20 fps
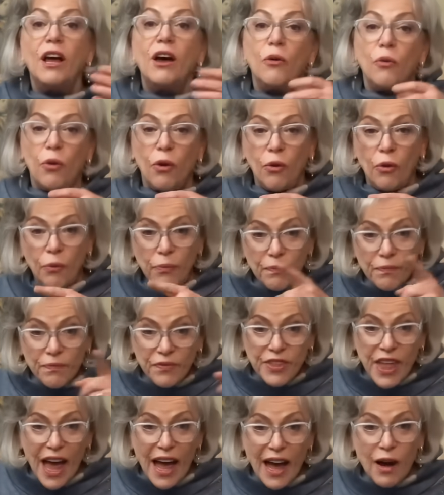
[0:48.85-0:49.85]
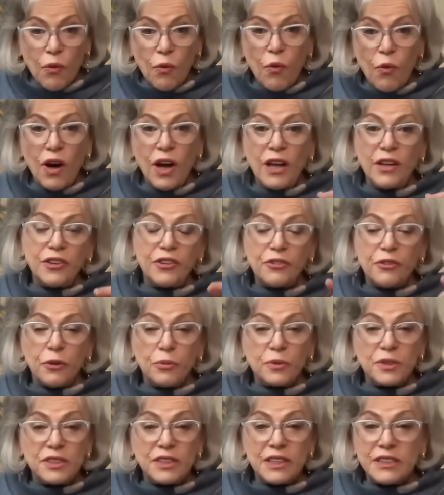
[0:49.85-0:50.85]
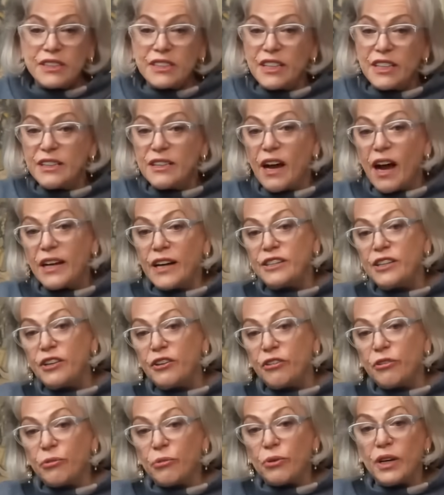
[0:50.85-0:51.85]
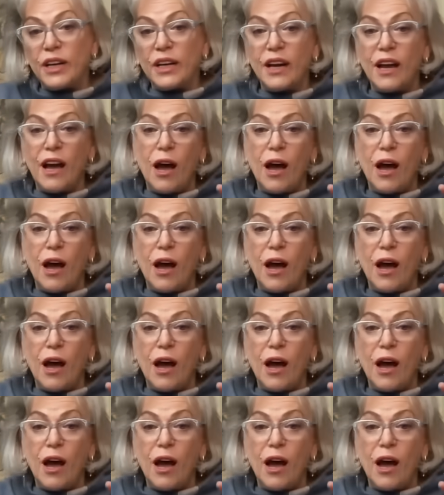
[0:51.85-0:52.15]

Well, that was from 1693